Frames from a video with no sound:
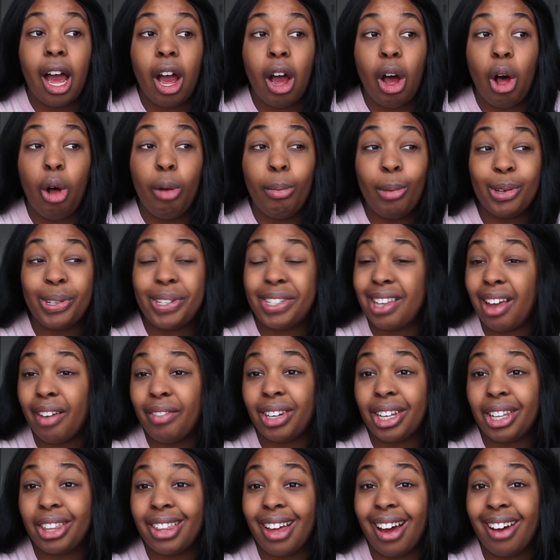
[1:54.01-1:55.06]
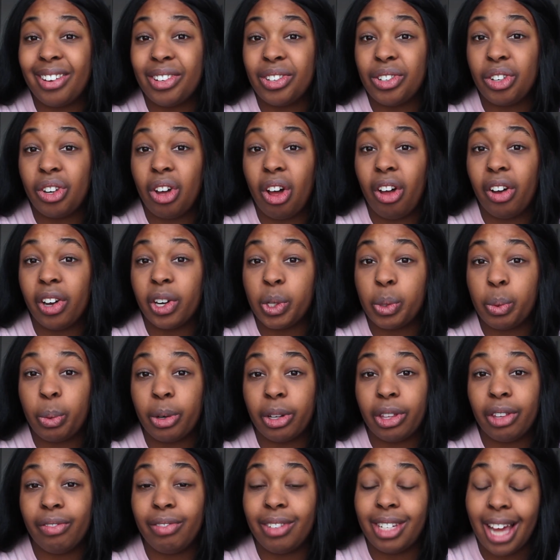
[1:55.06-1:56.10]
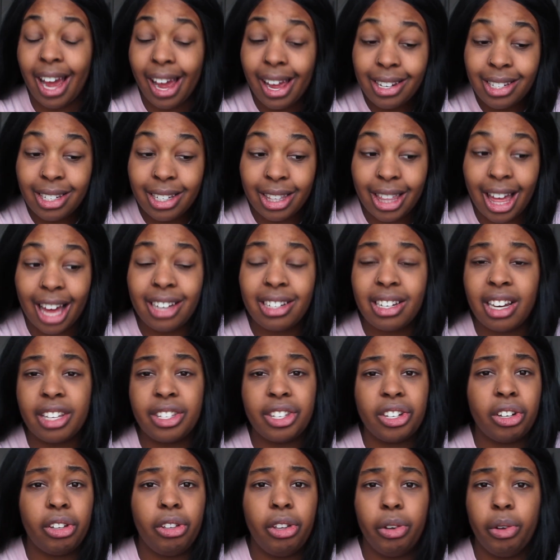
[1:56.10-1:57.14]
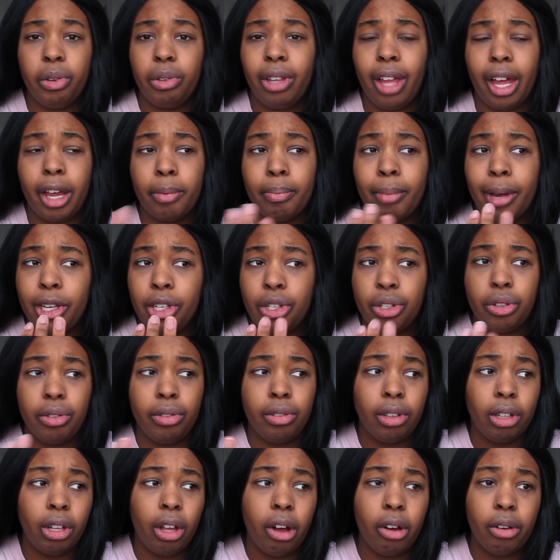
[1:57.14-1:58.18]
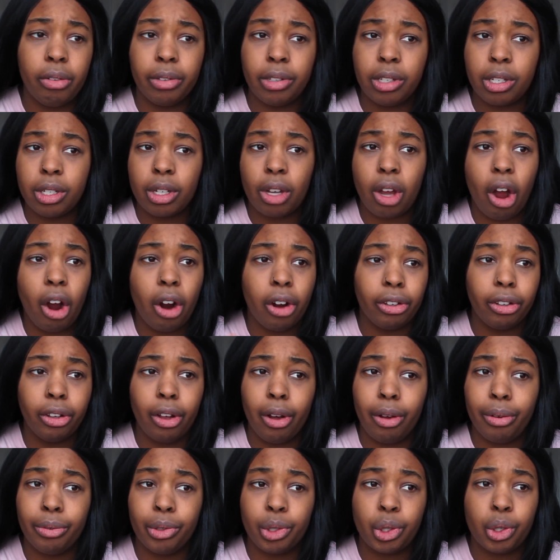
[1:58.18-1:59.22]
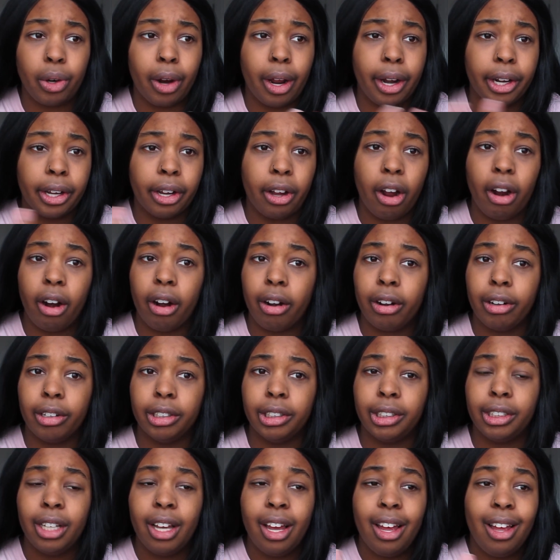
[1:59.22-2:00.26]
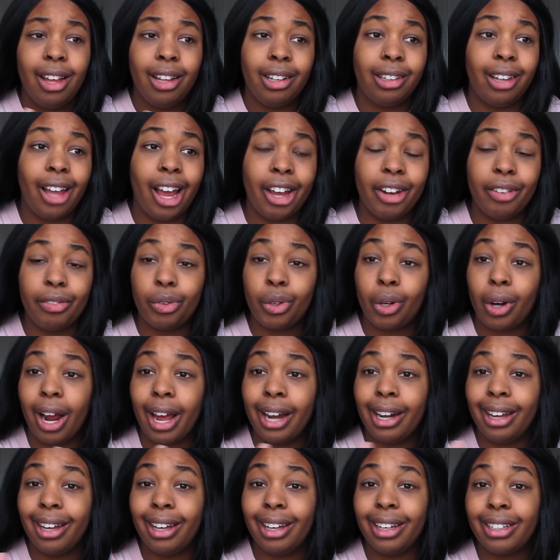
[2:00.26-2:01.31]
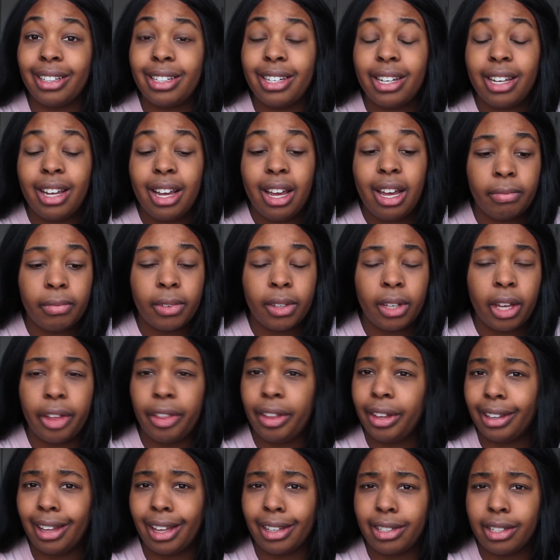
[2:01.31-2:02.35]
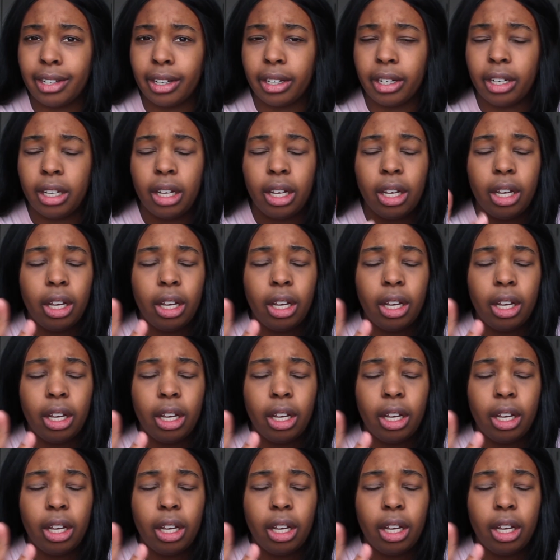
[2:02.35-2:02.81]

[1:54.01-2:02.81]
almost $70,000 worth of debt. That does include like my student loans, car loans, credit cards, line of credit. I think that's it.